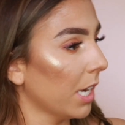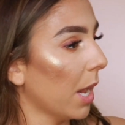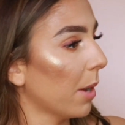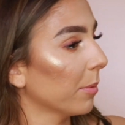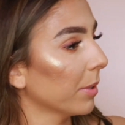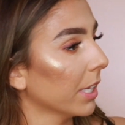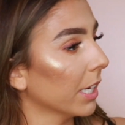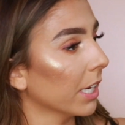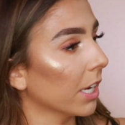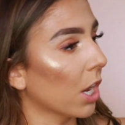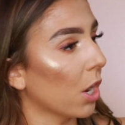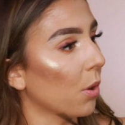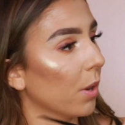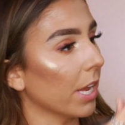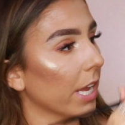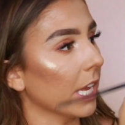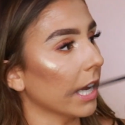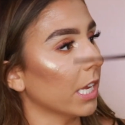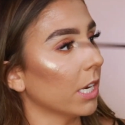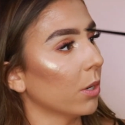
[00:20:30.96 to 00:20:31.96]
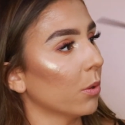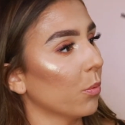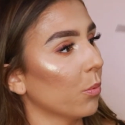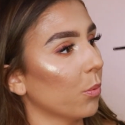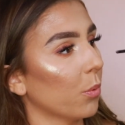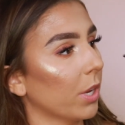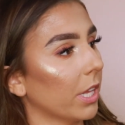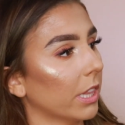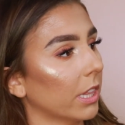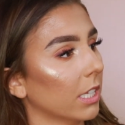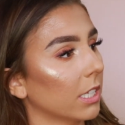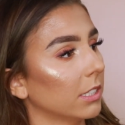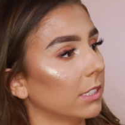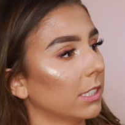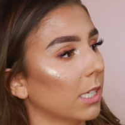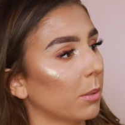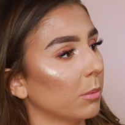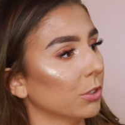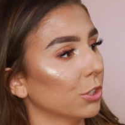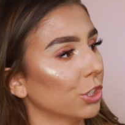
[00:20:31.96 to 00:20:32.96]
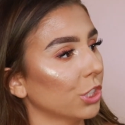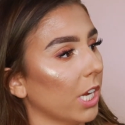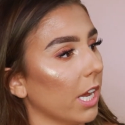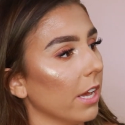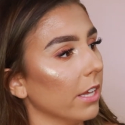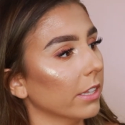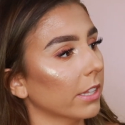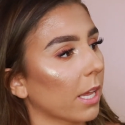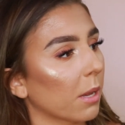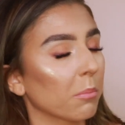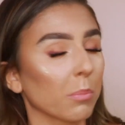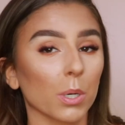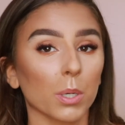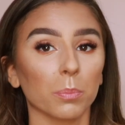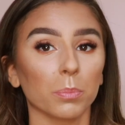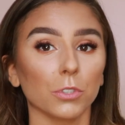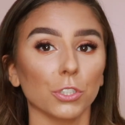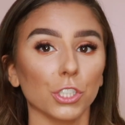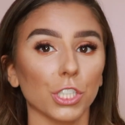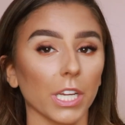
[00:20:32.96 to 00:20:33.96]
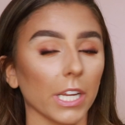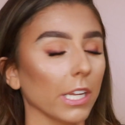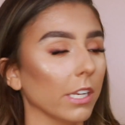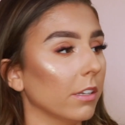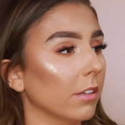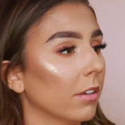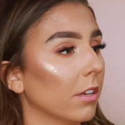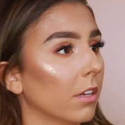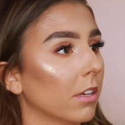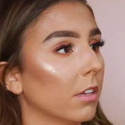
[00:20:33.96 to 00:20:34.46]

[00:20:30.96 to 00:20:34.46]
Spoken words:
Now I'm gonna go in with Double Shot, that purple shade,